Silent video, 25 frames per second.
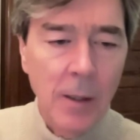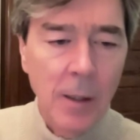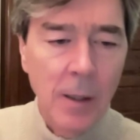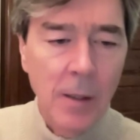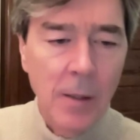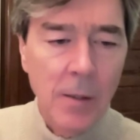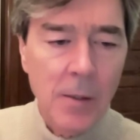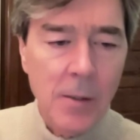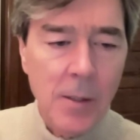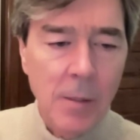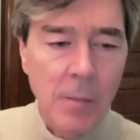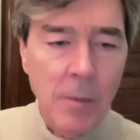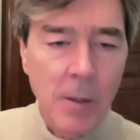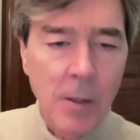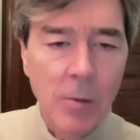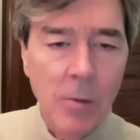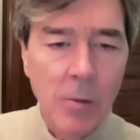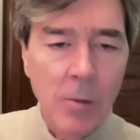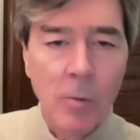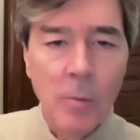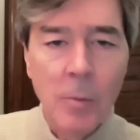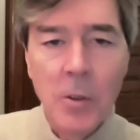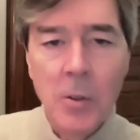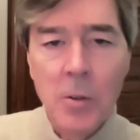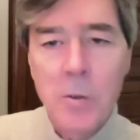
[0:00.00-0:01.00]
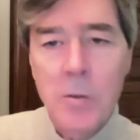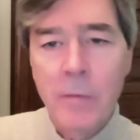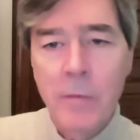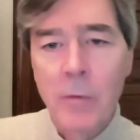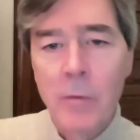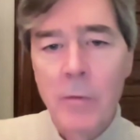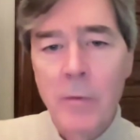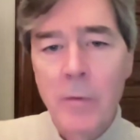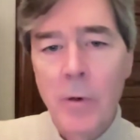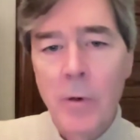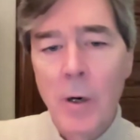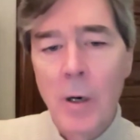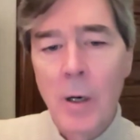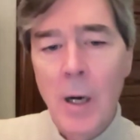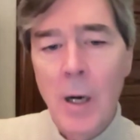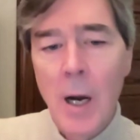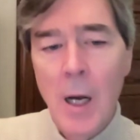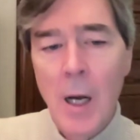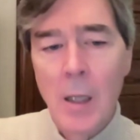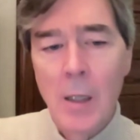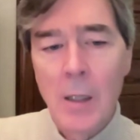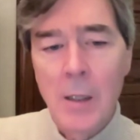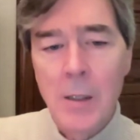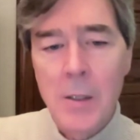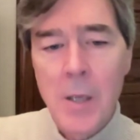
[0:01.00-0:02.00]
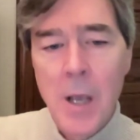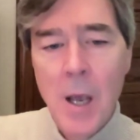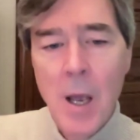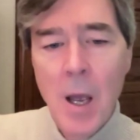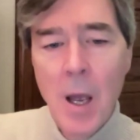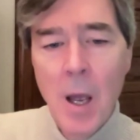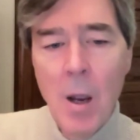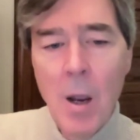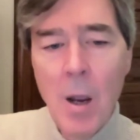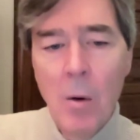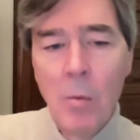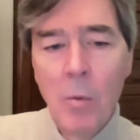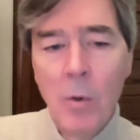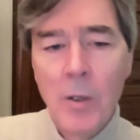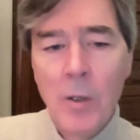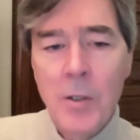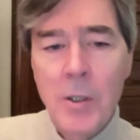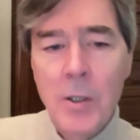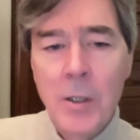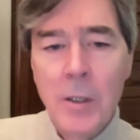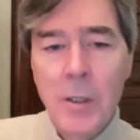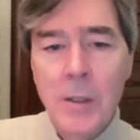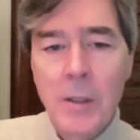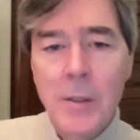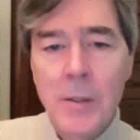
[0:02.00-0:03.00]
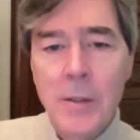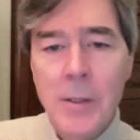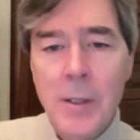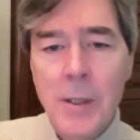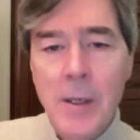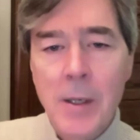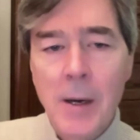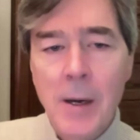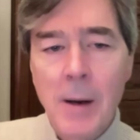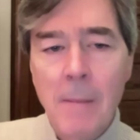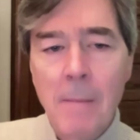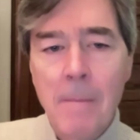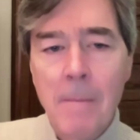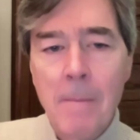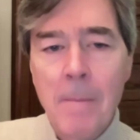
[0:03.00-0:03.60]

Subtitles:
again, something that will be useful for our colleagues, which is,